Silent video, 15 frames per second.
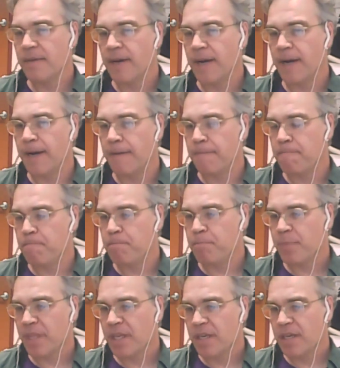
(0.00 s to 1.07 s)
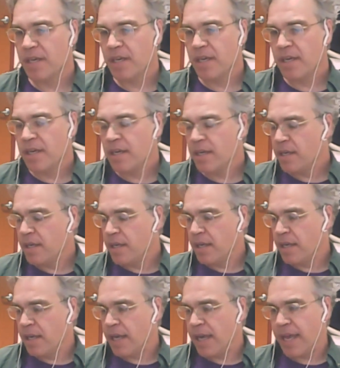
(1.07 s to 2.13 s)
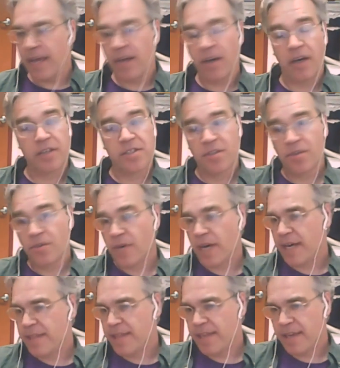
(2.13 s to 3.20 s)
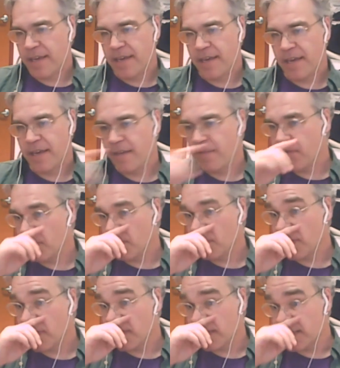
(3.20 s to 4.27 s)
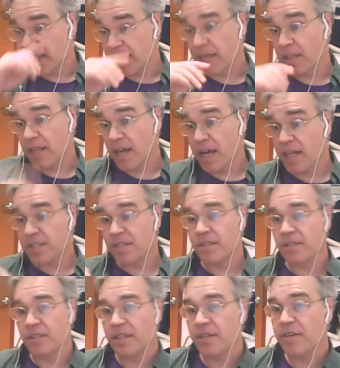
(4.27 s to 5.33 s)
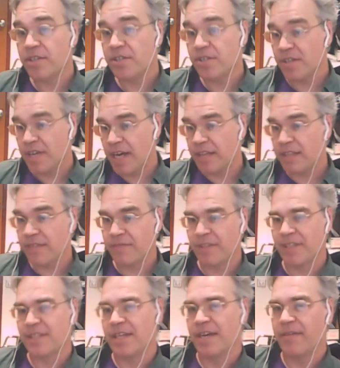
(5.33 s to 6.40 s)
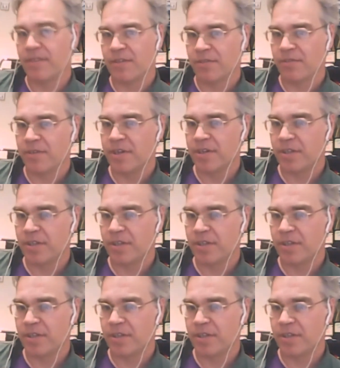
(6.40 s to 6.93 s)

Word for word: Um, and also i think if you look in the psychological literature not the philosophical